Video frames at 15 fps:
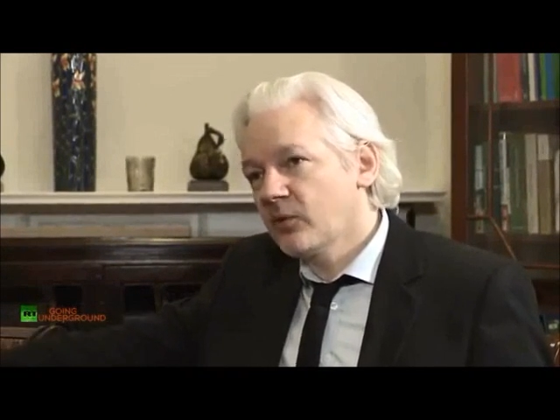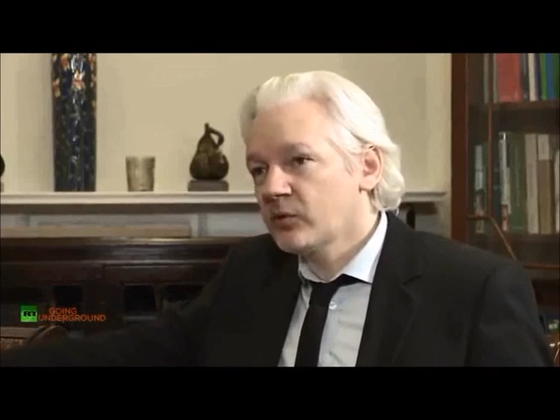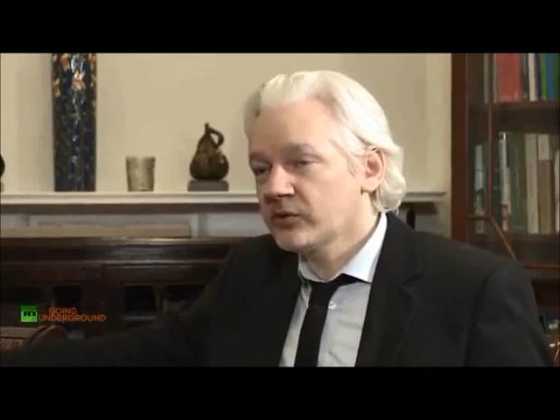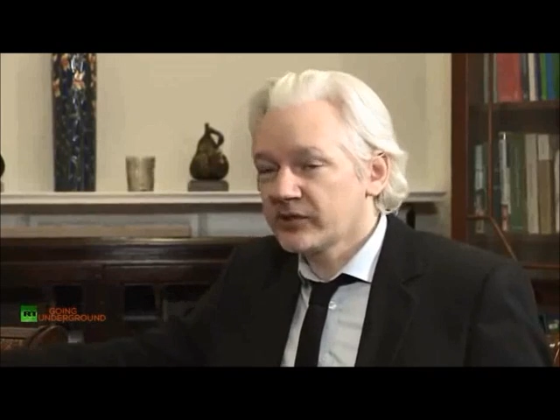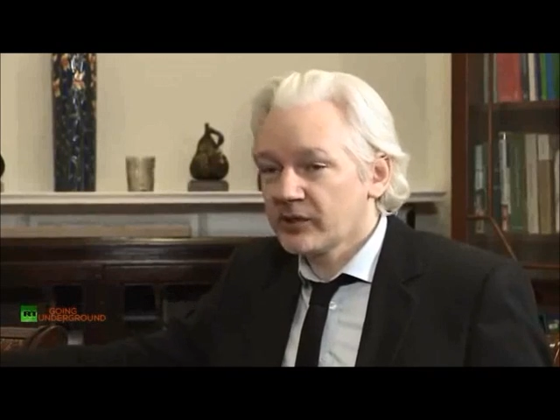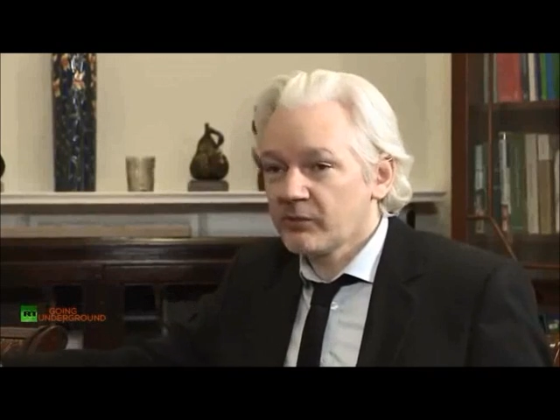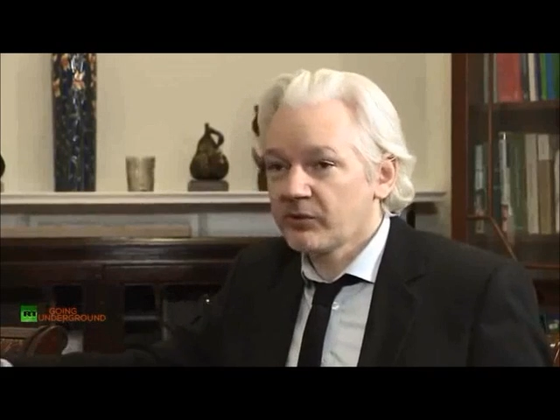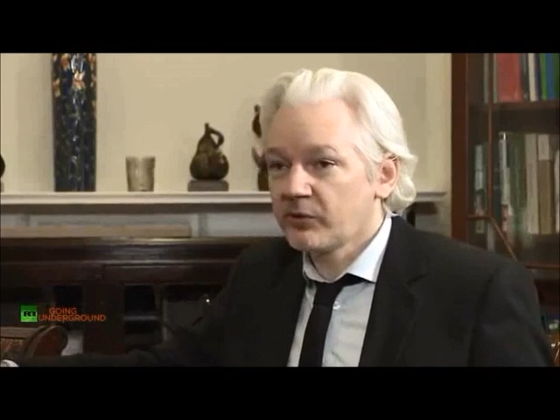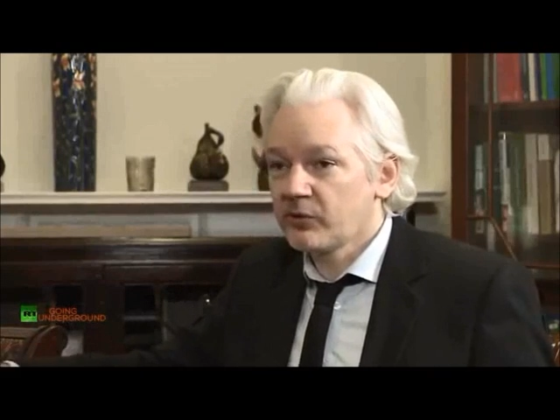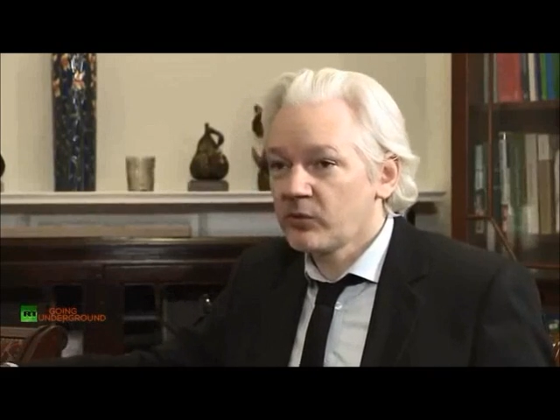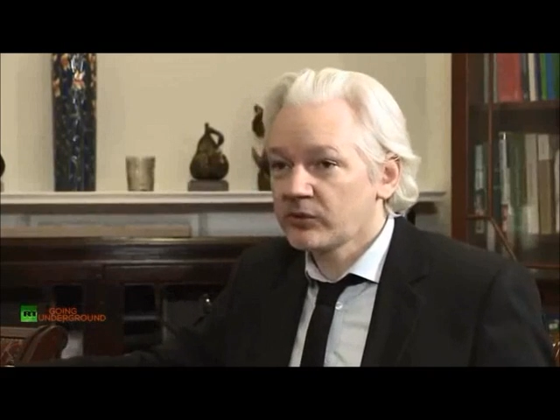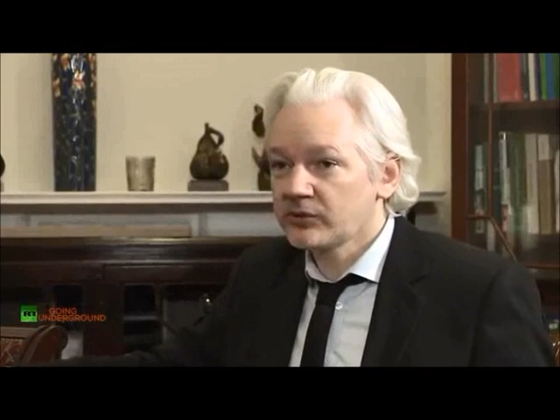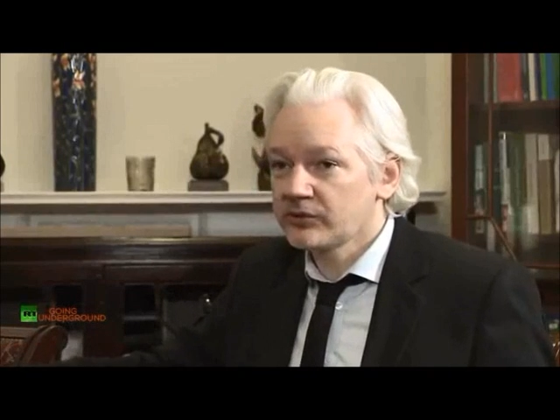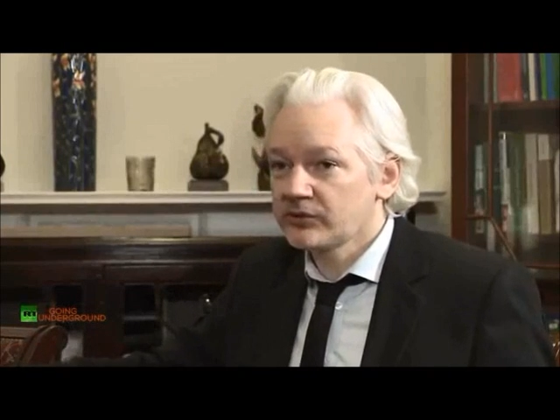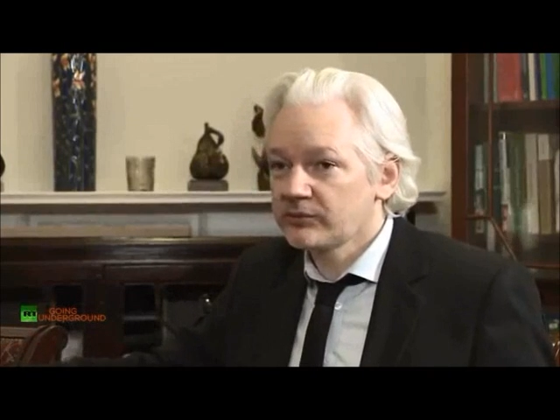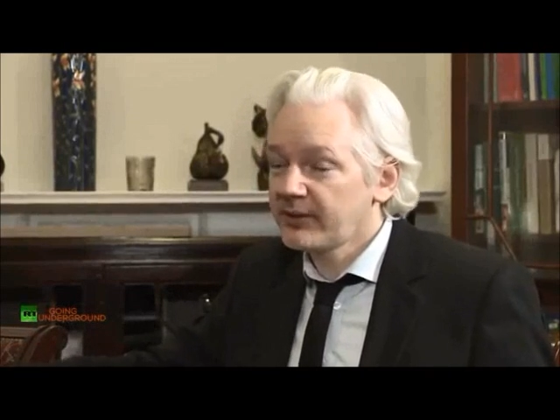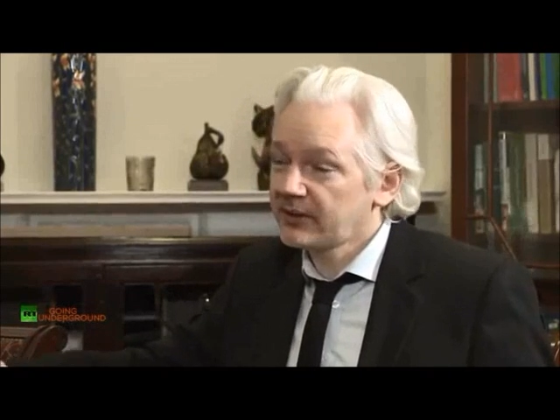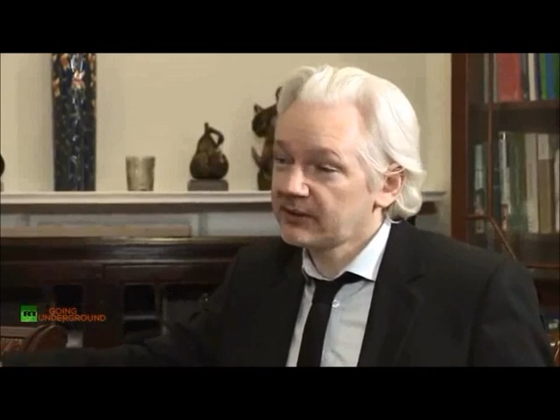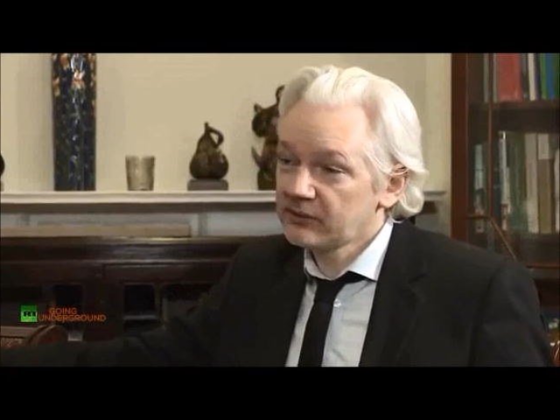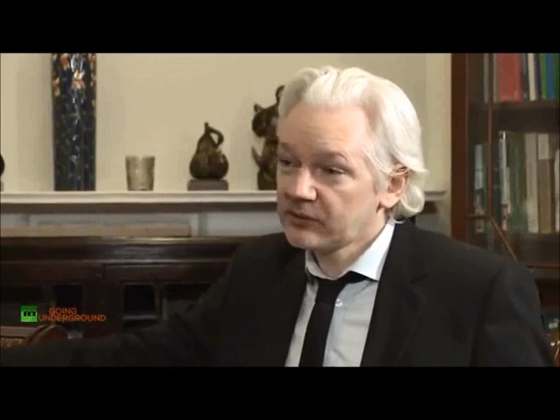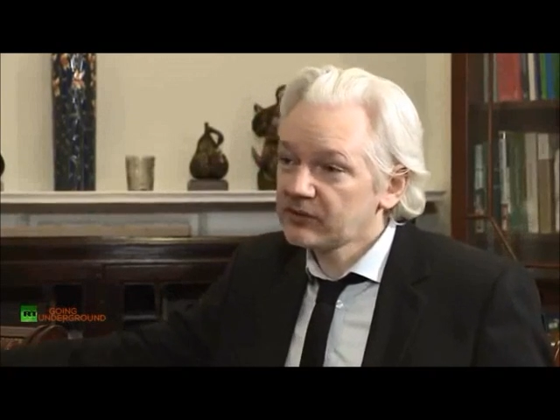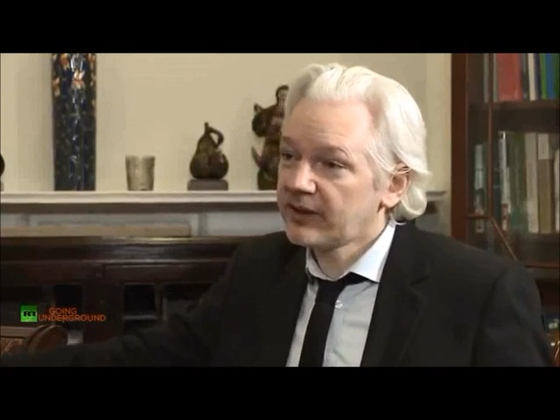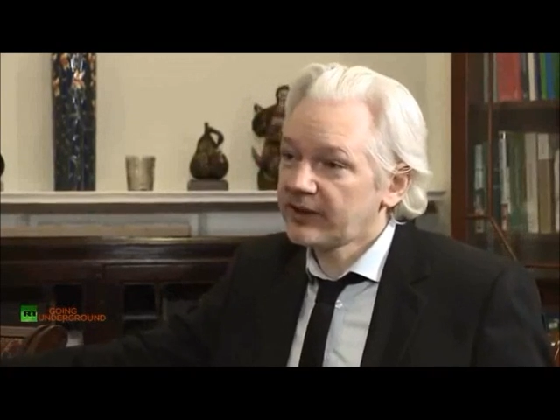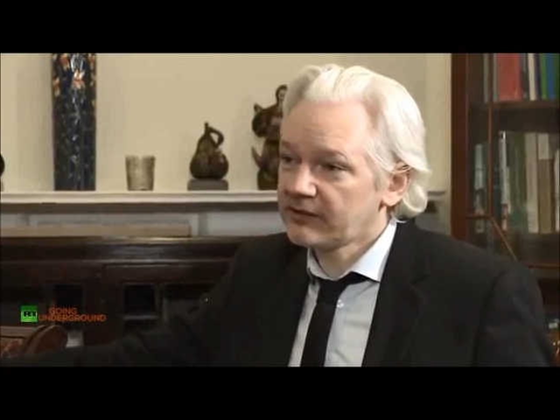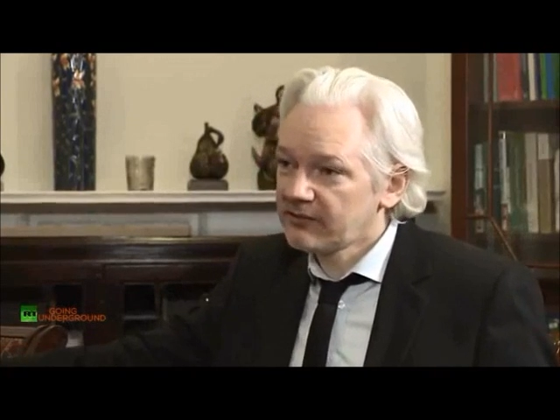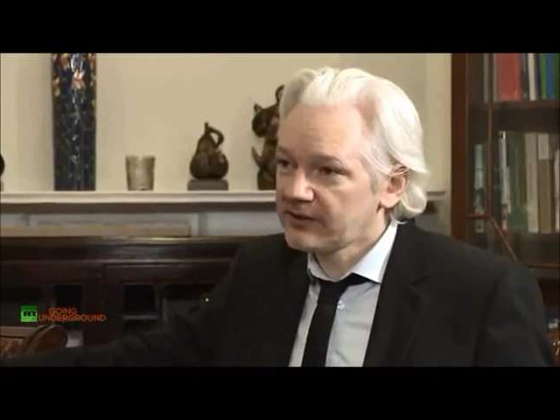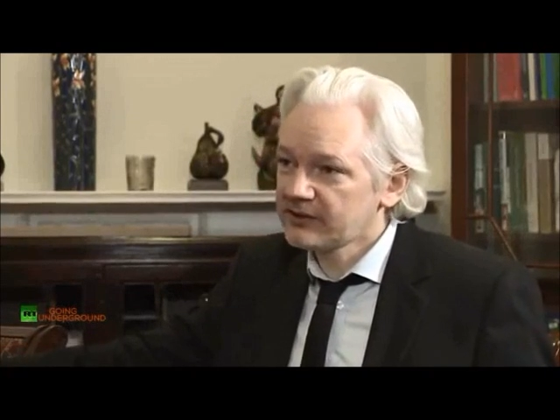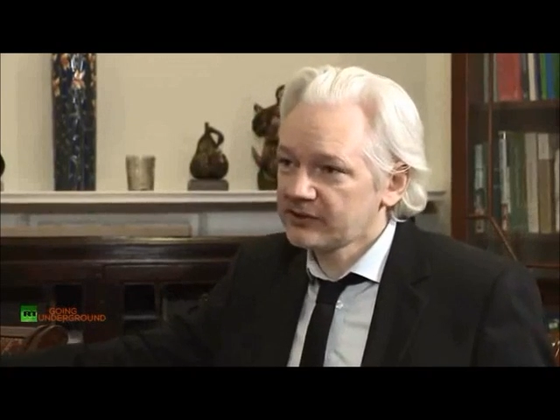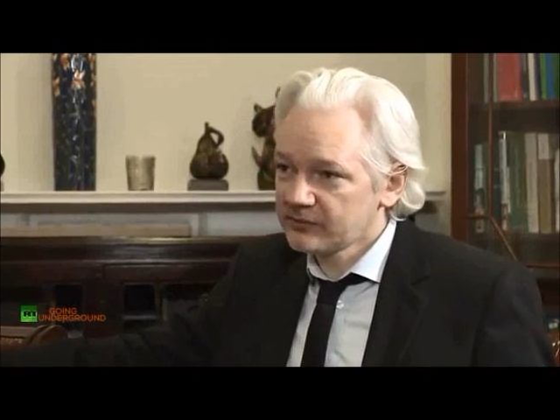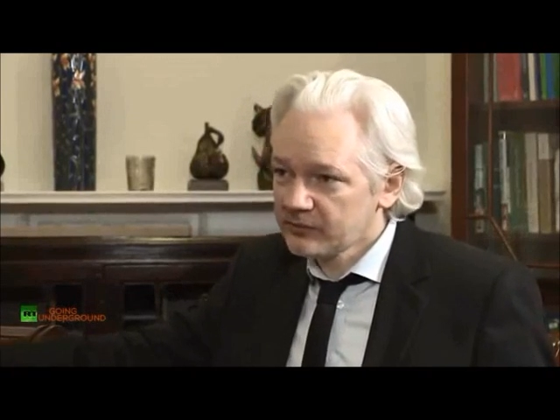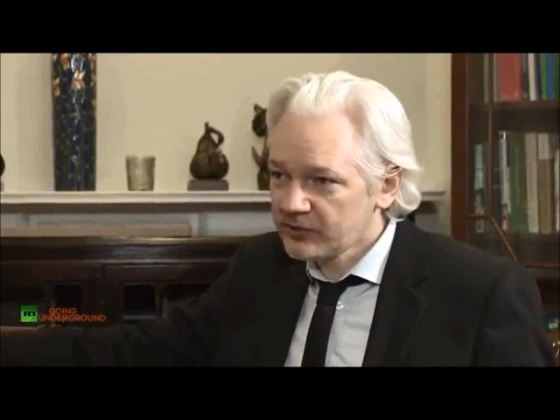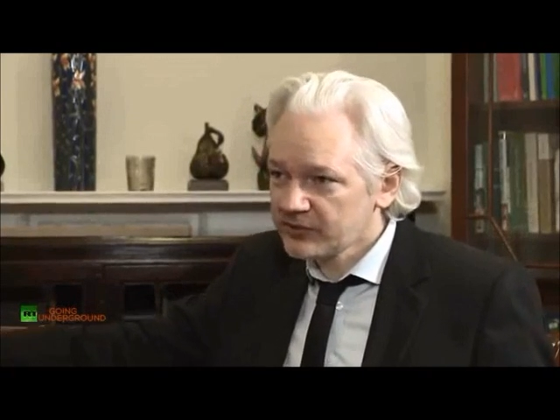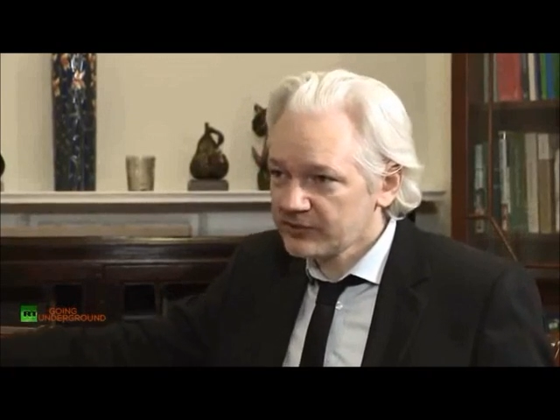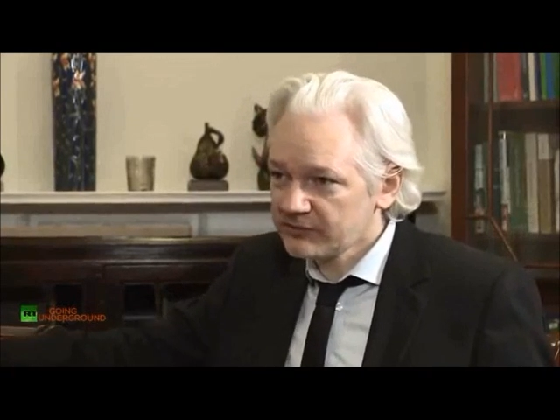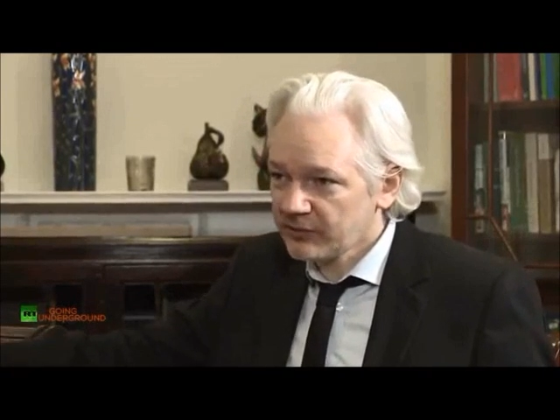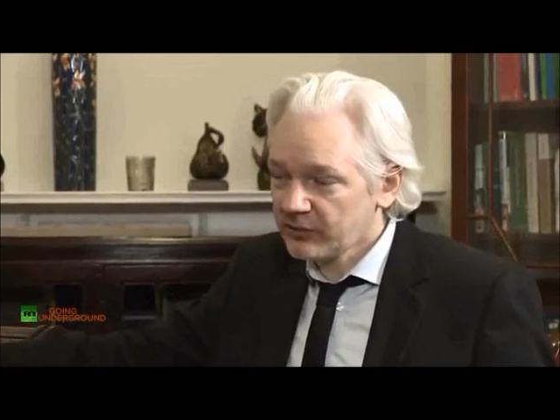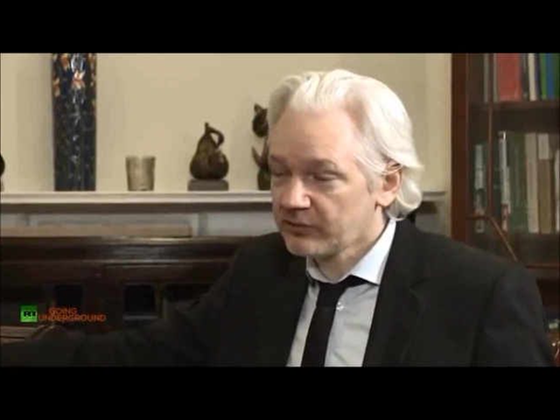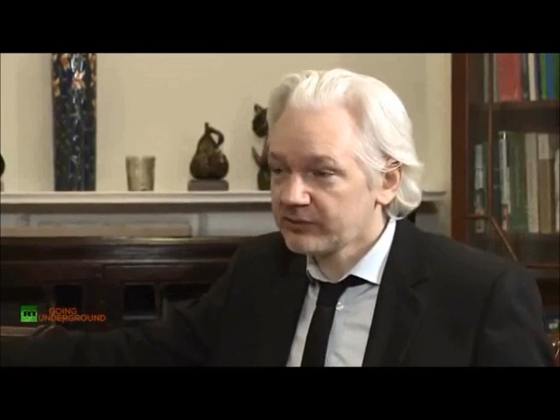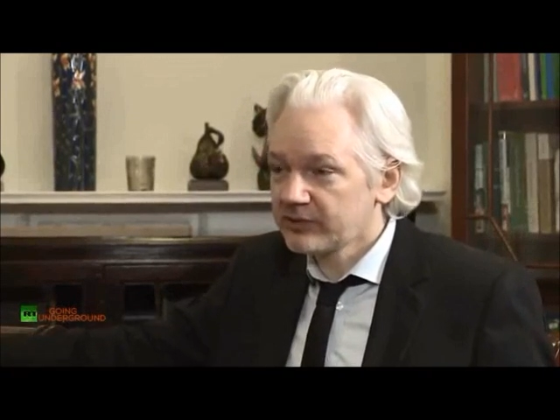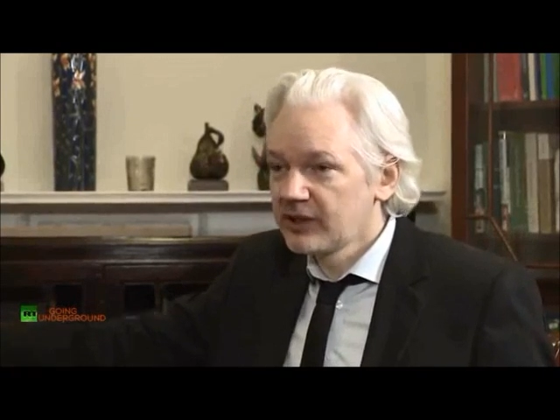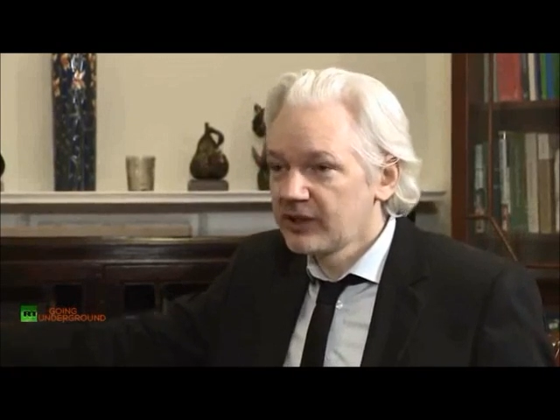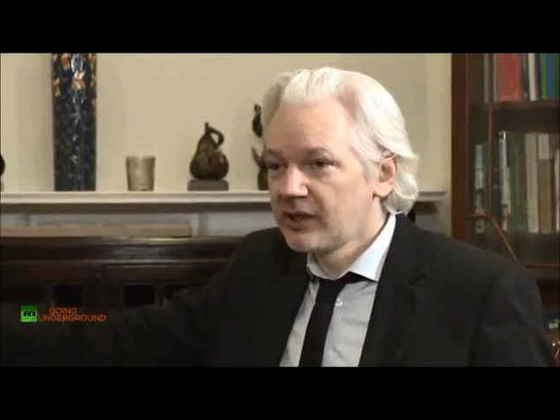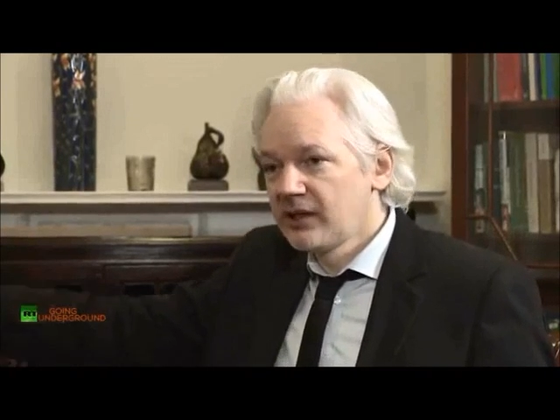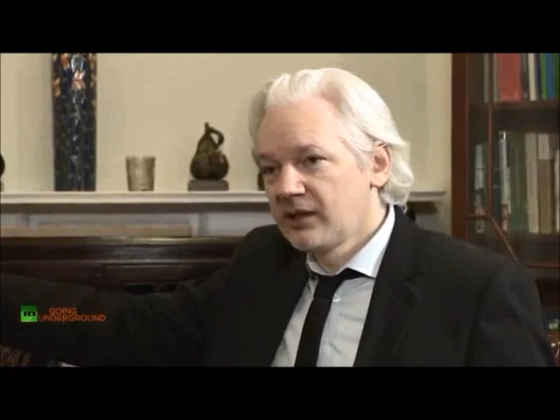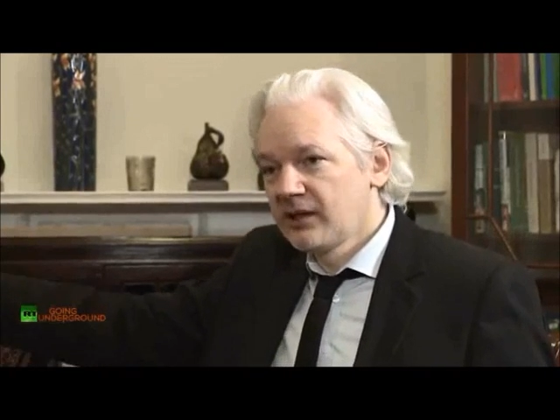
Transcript: or someone who wanted to make it look like a Russian was involved